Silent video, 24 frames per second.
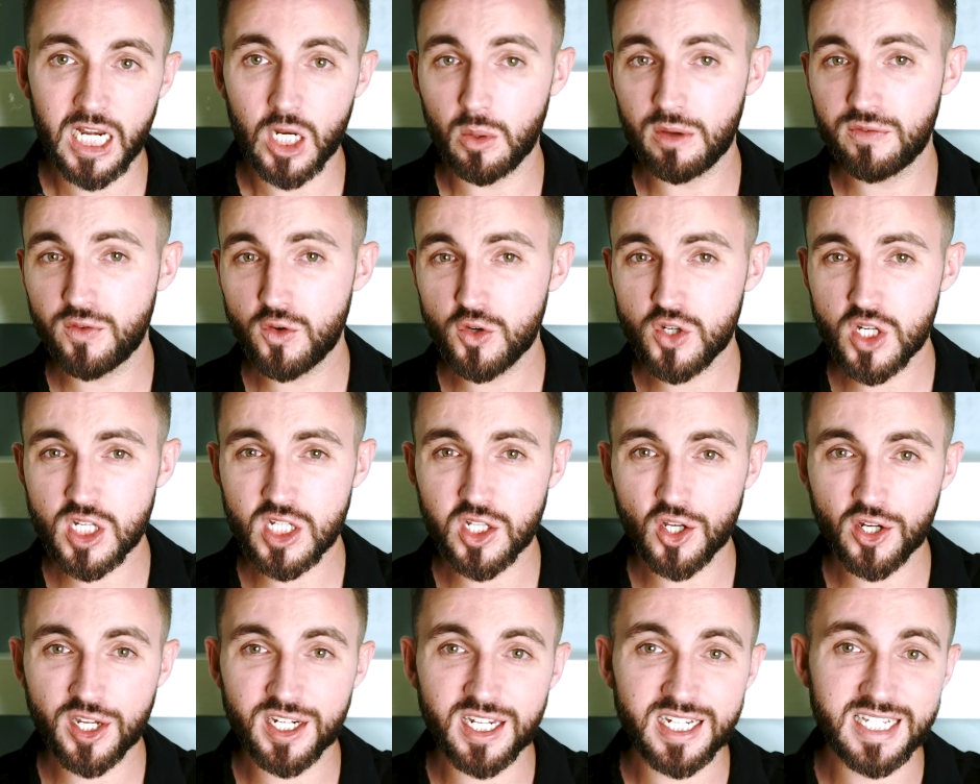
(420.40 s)
Now, if you're just
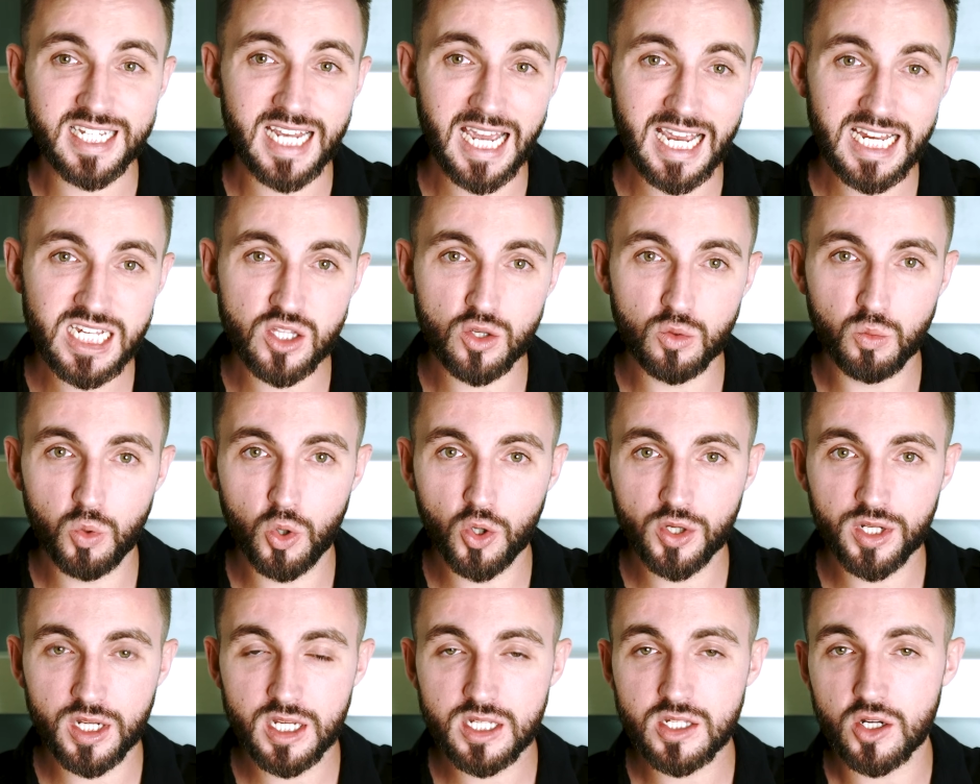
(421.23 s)
looking to test the
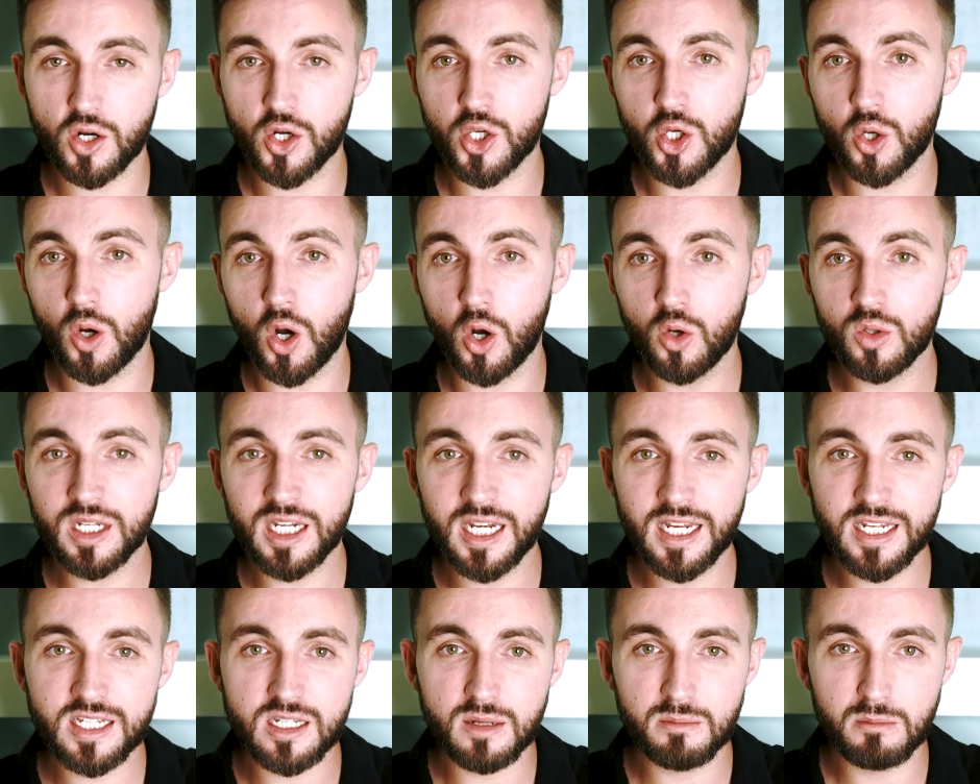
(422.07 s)
waters or you only
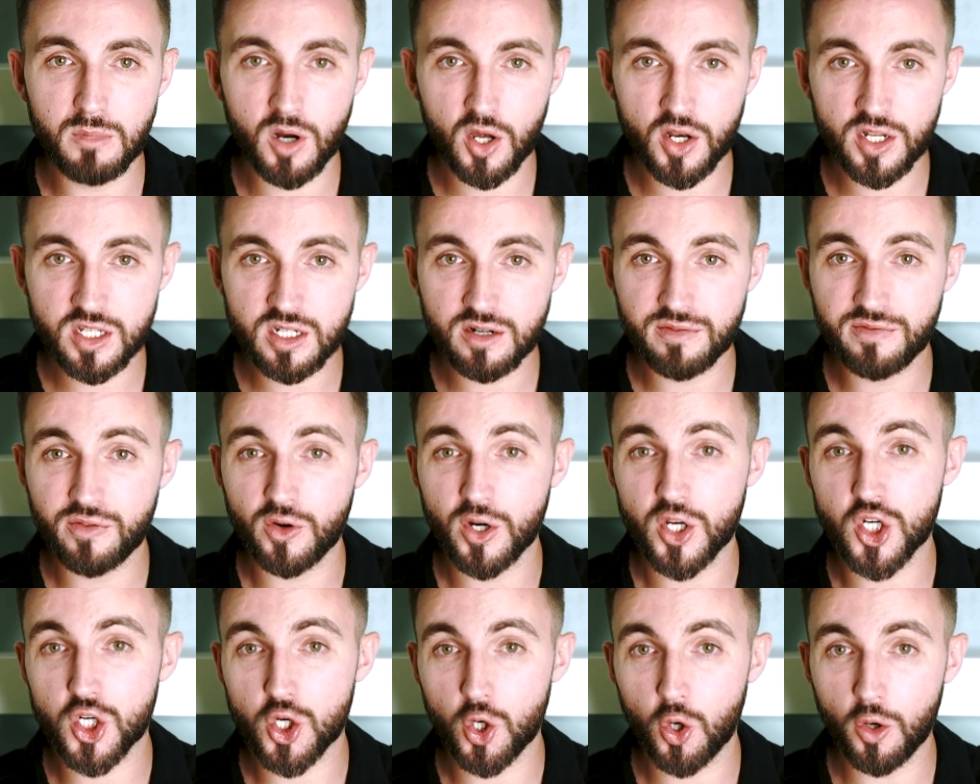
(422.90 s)
need to monitor for a
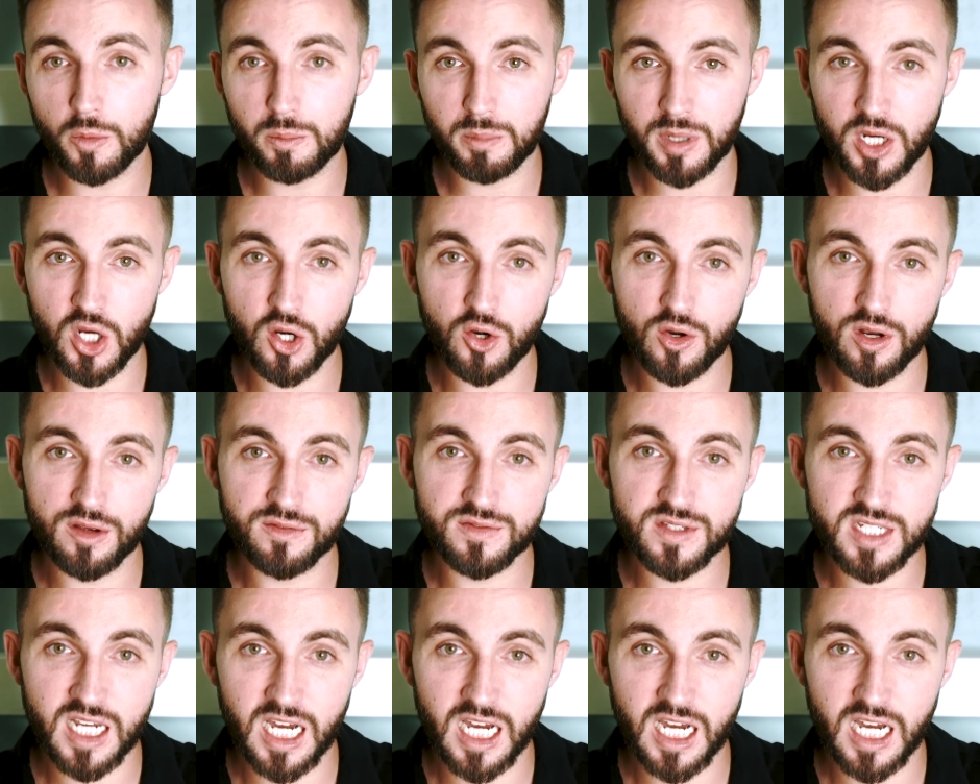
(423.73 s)
short period of